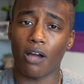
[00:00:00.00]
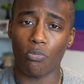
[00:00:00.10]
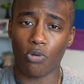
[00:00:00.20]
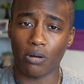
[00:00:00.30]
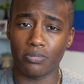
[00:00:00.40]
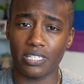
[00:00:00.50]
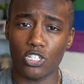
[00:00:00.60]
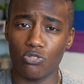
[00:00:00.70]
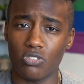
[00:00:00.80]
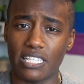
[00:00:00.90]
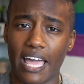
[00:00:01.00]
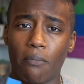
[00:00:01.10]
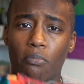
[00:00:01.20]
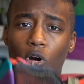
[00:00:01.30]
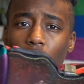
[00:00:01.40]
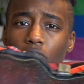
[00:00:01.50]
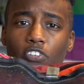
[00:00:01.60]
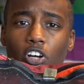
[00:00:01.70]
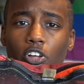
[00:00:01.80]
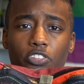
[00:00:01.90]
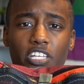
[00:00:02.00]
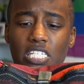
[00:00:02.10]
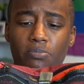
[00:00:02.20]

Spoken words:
I'll probably use that part for things,